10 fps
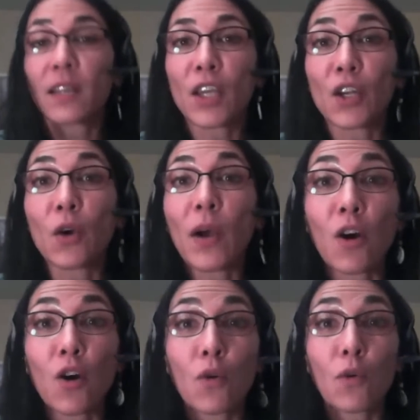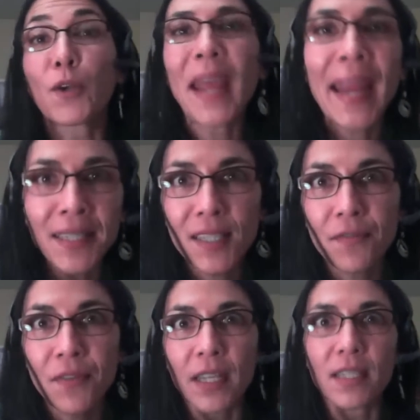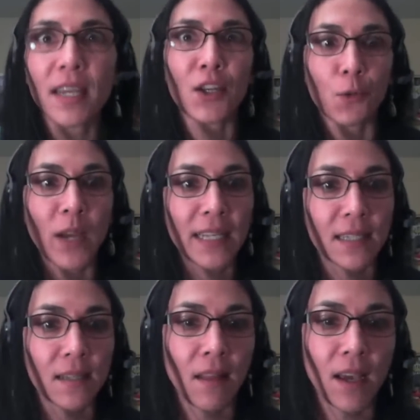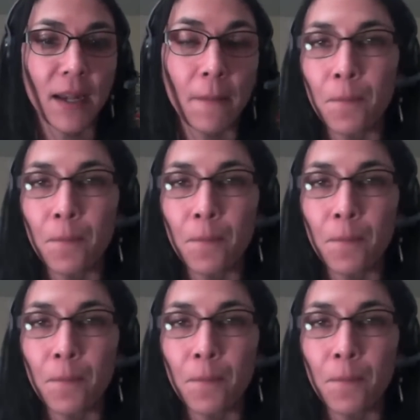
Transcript: how your pants fit and your waistline.